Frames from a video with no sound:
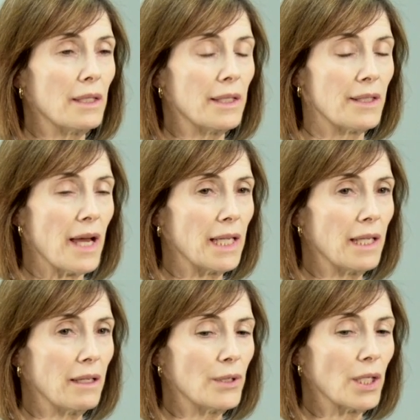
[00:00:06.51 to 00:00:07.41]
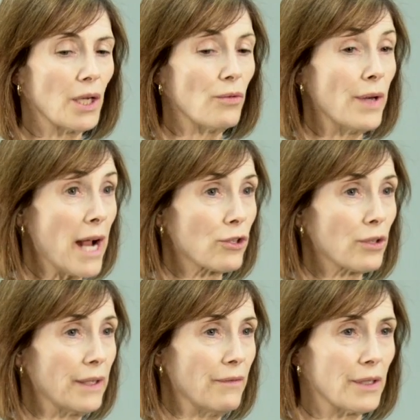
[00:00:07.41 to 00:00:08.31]
deciding to go
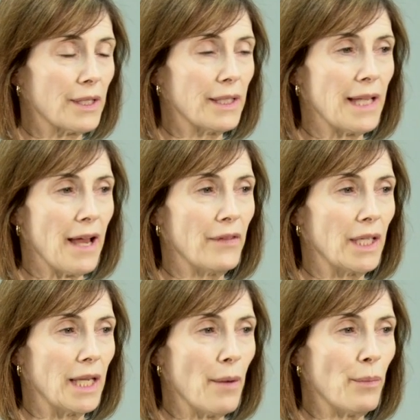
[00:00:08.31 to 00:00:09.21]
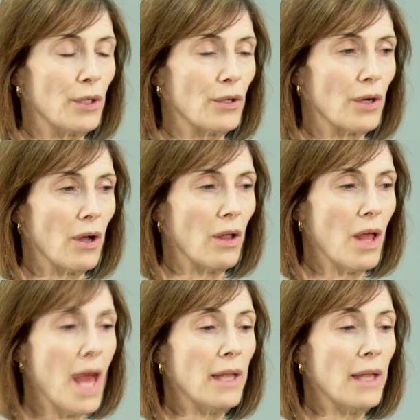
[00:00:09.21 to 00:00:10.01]
naturally versus having an epidural,